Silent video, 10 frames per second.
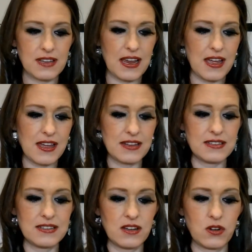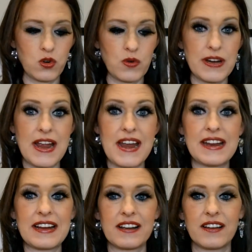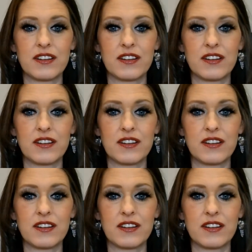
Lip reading: and creating